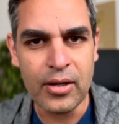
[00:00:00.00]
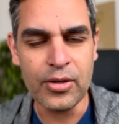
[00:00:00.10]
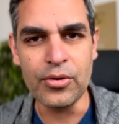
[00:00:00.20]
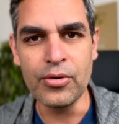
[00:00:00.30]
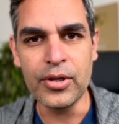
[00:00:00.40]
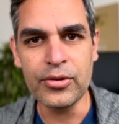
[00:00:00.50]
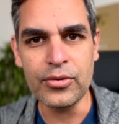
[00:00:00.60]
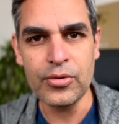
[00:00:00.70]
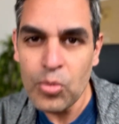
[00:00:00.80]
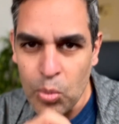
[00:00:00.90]
you're going
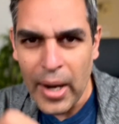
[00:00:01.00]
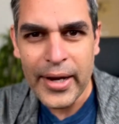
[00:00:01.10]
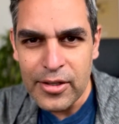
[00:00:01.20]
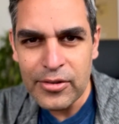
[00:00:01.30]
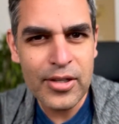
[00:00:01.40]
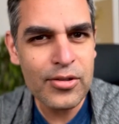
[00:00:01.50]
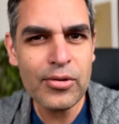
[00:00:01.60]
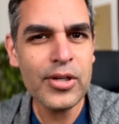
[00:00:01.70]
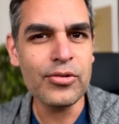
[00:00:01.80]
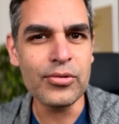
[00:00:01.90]
through? Why do you think you're
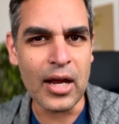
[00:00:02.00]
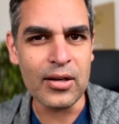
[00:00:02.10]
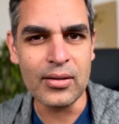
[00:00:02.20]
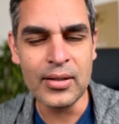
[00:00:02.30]
going through that?